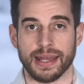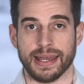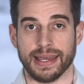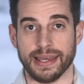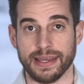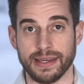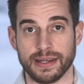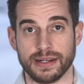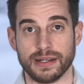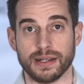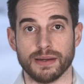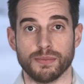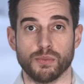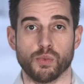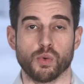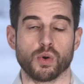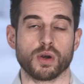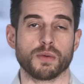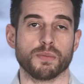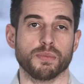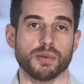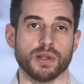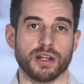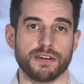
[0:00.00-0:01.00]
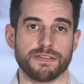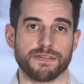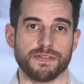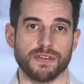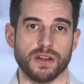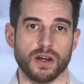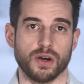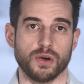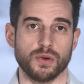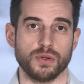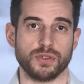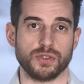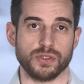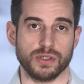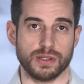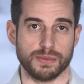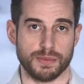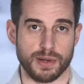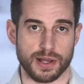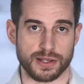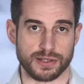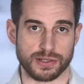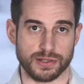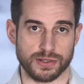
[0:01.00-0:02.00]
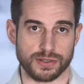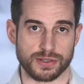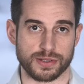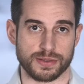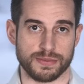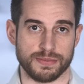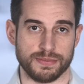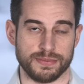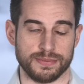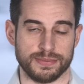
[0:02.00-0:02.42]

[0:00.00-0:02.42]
and more blood flow to the muscles.